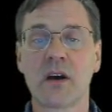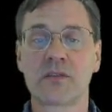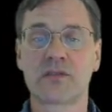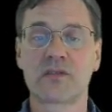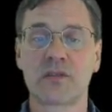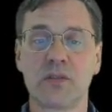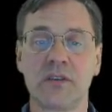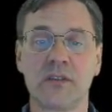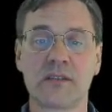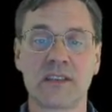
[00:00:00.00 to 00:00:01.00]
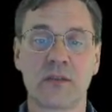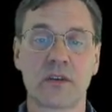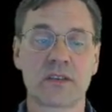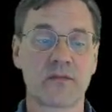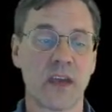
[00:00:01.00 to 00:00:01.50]
are distributed in
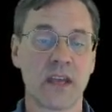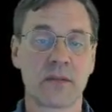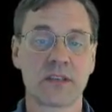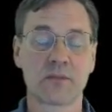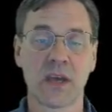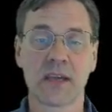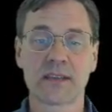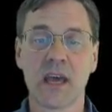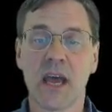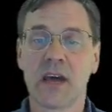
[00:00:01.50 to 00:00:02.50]
sequence space.